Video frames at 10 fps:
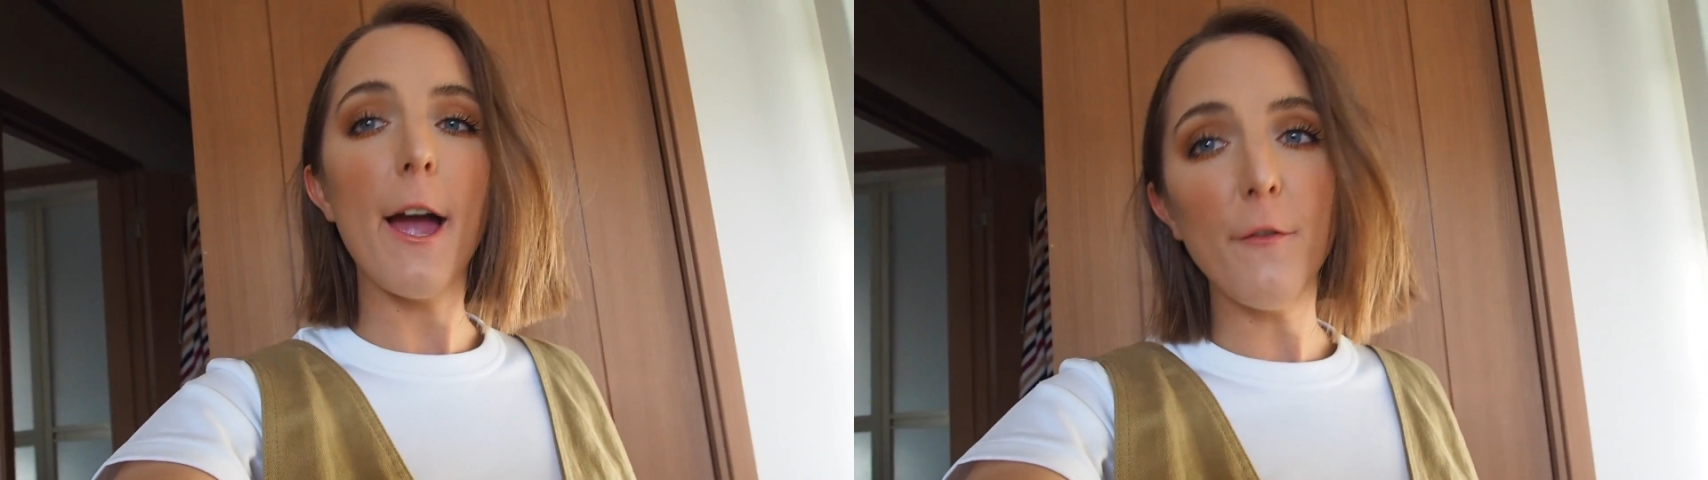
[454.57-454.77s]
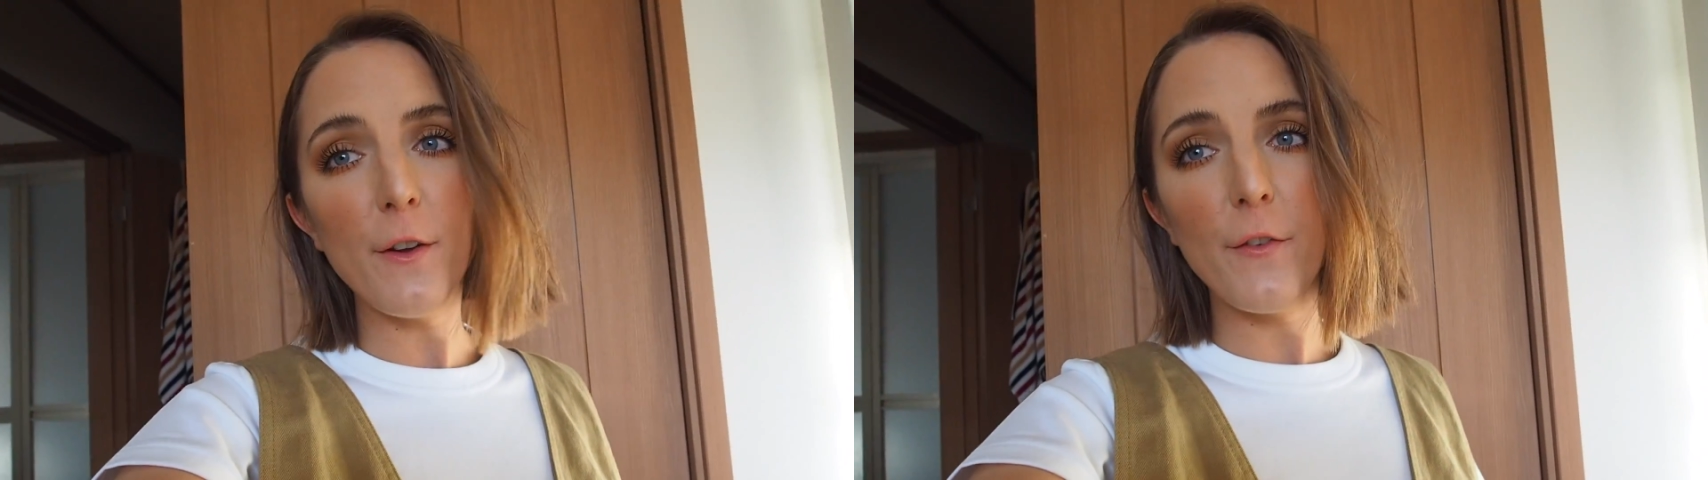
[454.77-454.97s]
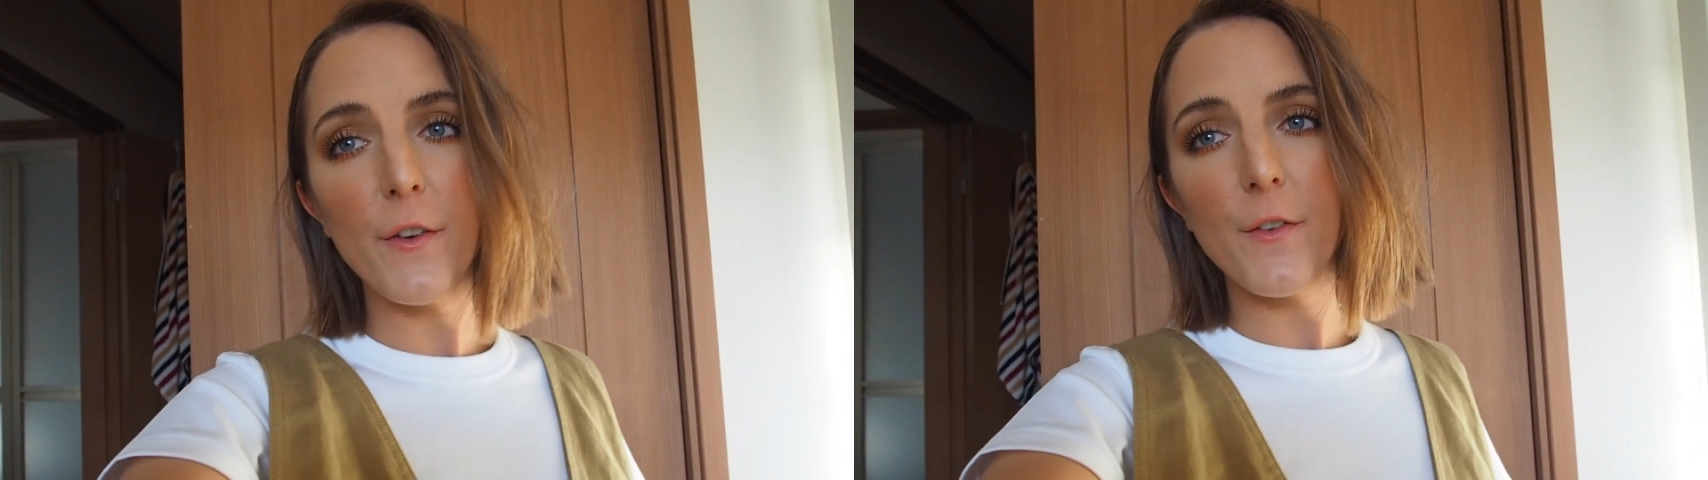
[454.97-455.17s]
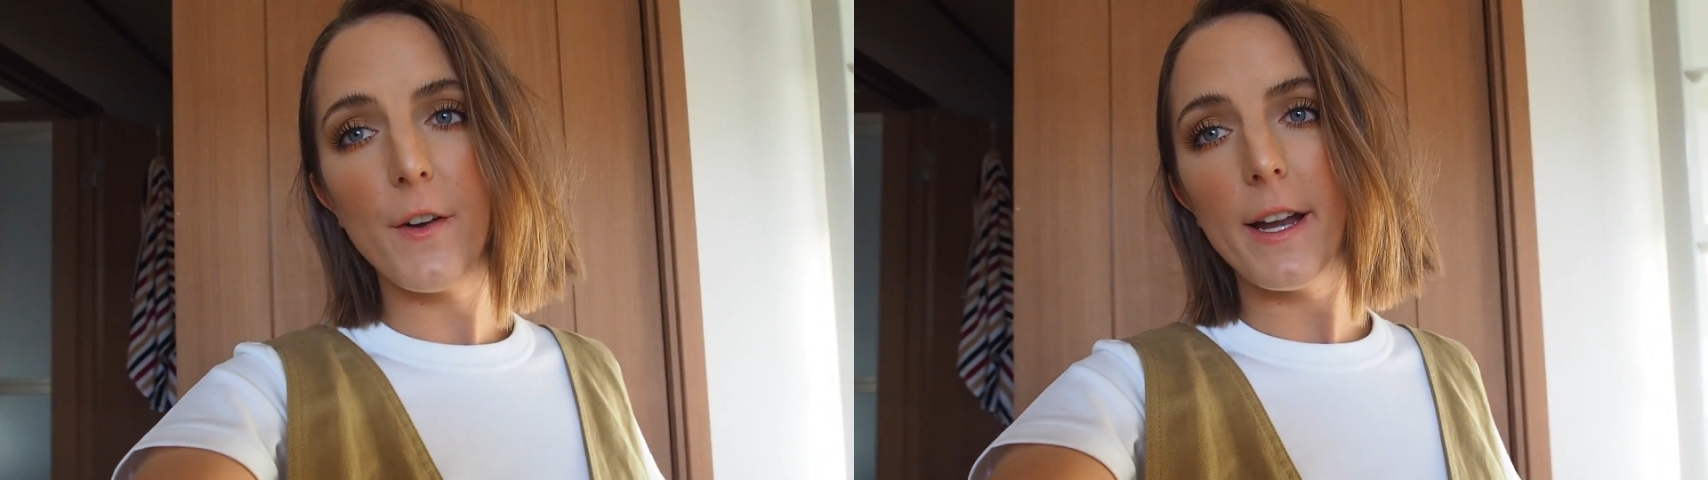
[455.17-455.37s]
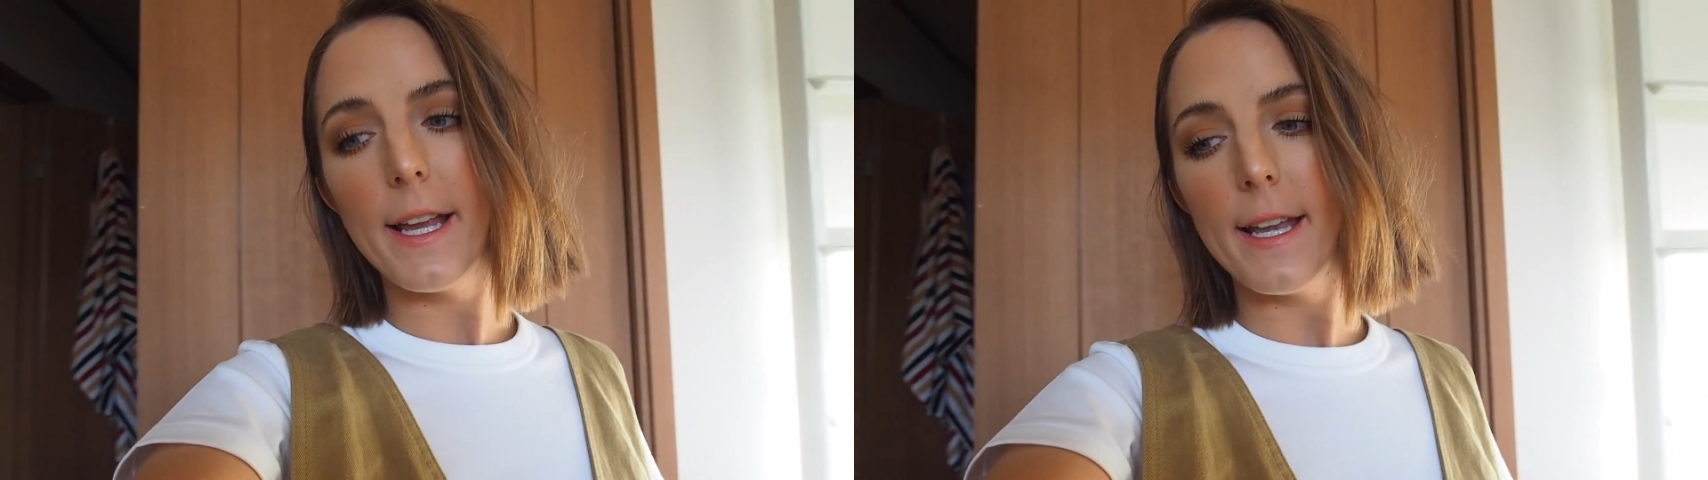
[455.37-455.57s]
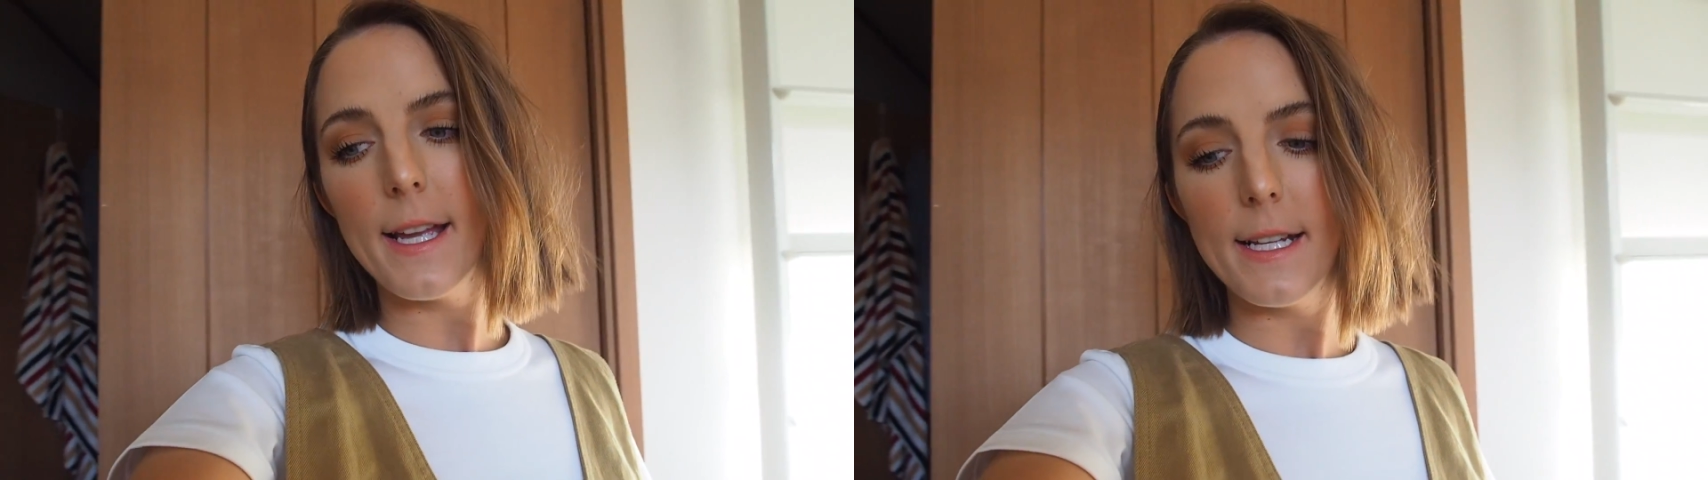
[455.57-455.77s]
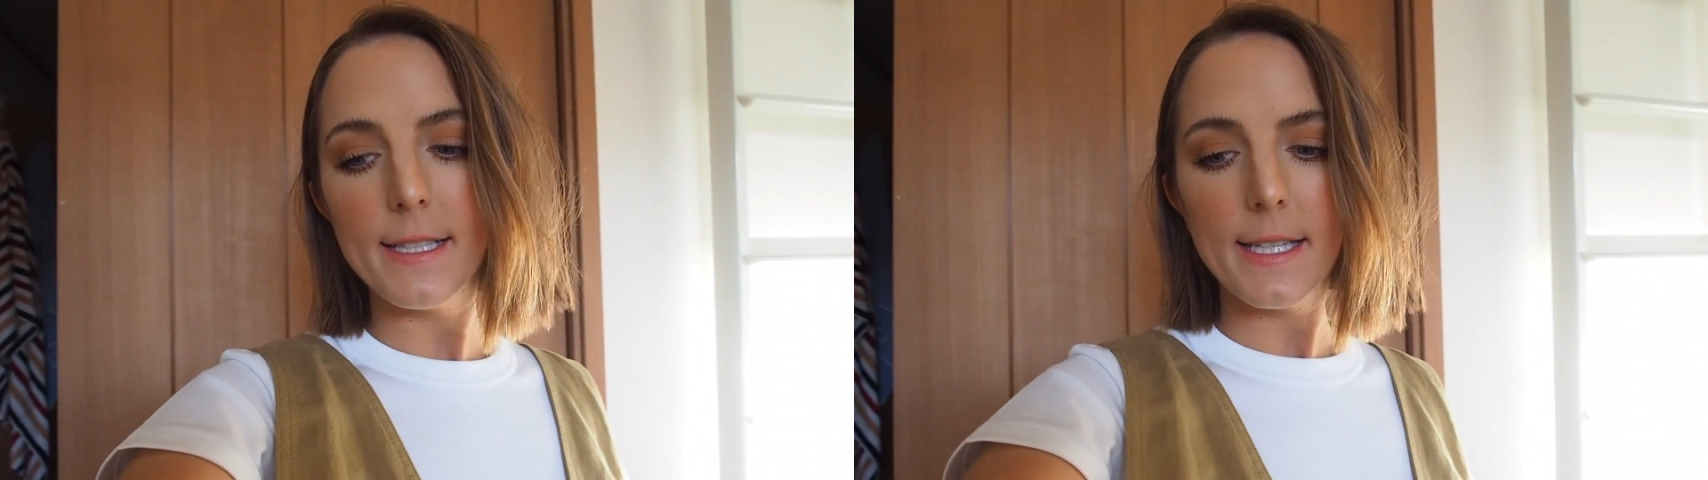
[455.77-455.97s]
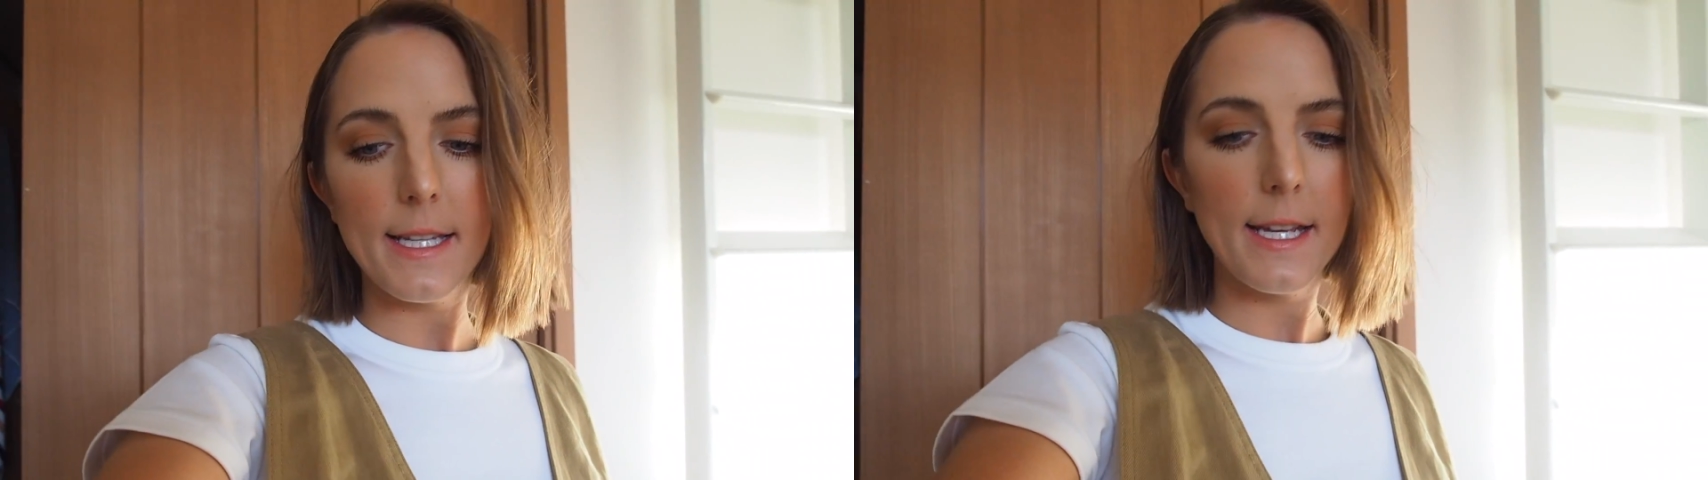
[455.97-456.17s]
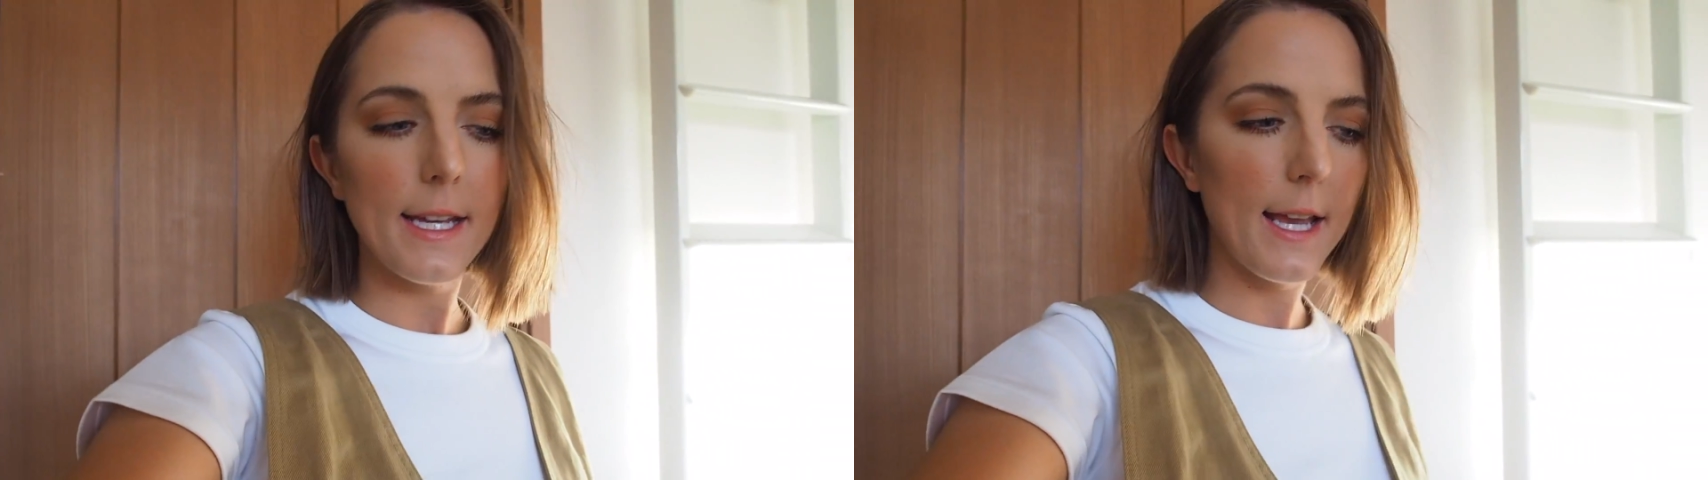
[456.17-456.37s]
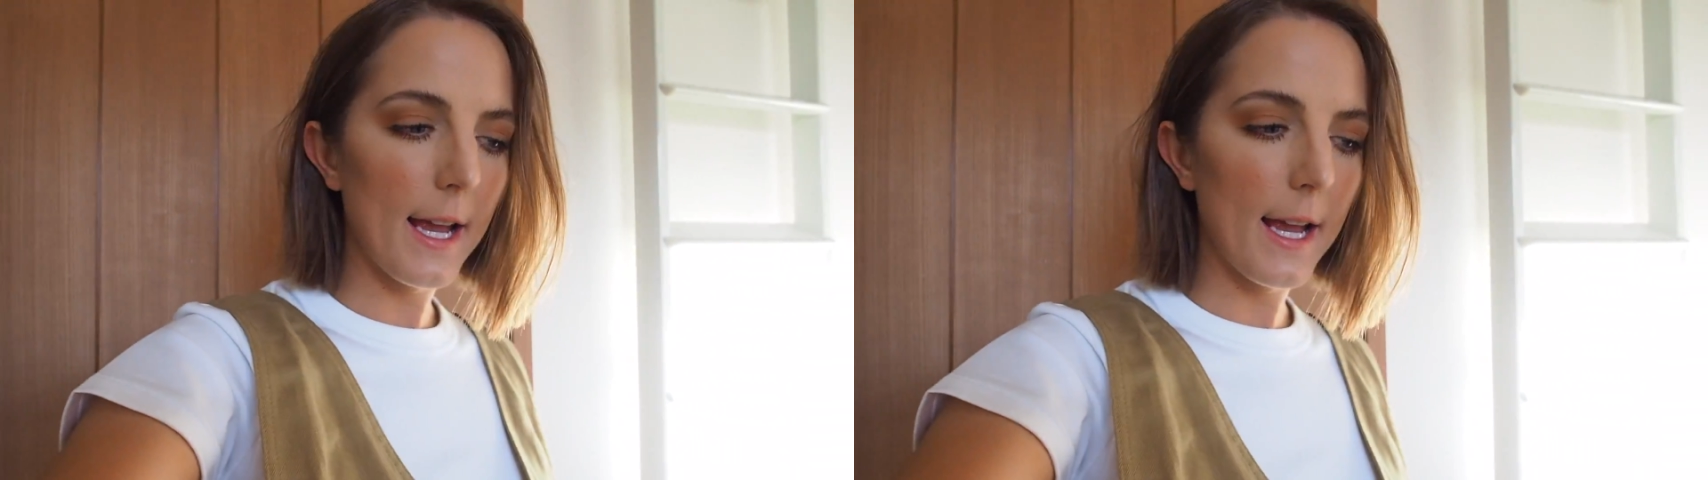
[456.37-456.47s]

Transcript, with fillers: outfit for friday night tonight